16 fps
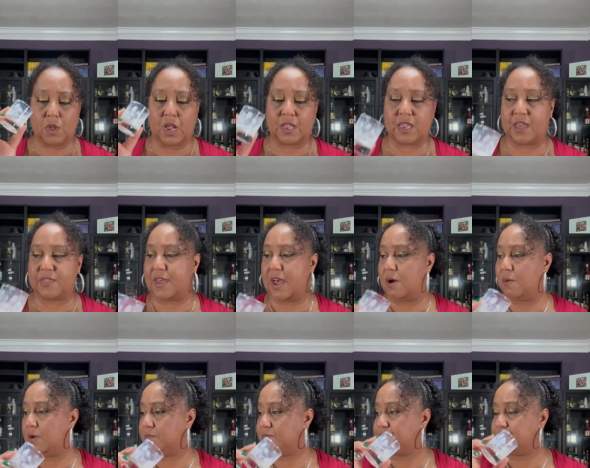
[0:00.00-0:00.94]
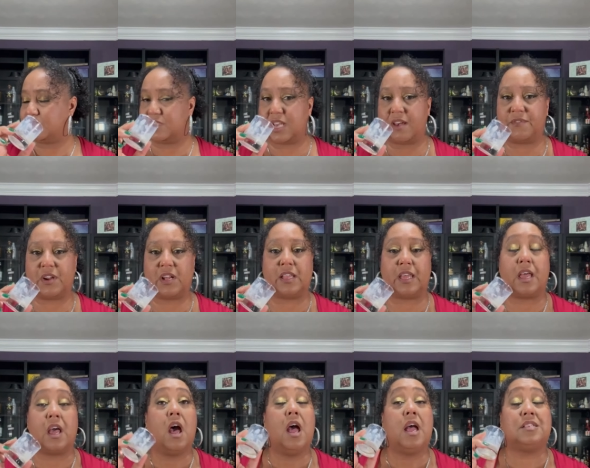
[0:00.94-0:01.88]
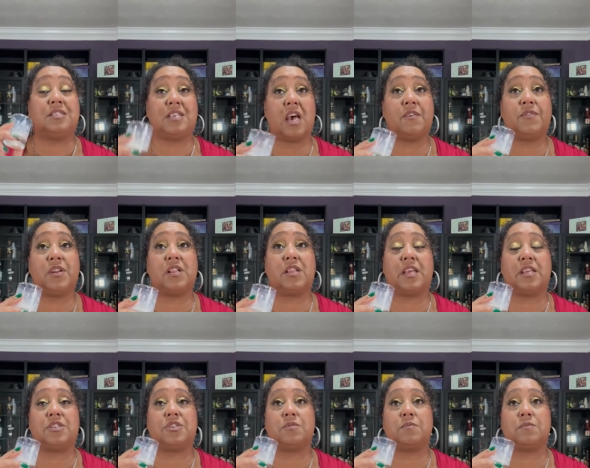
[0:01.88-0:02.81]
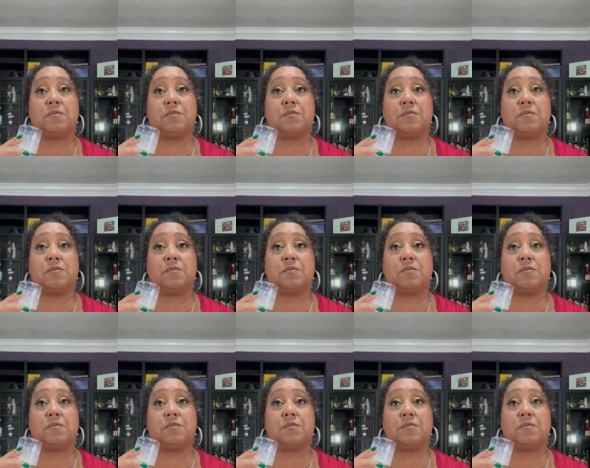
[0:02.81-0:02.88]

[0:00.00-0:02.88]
Get that one. Definitely. Definitely. Do